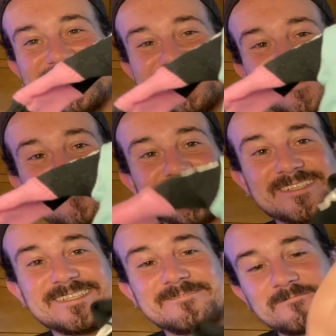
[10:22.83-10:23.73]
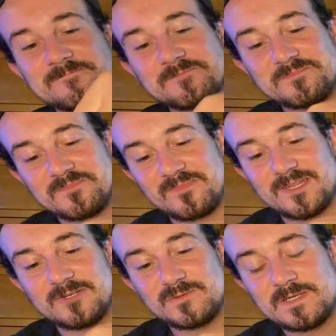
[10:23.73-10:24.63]
That's funny.
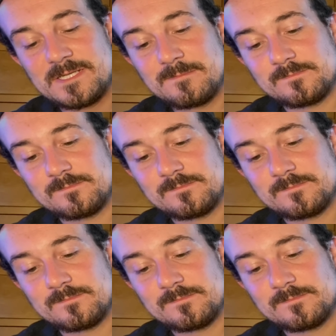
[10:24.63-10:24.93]
All right.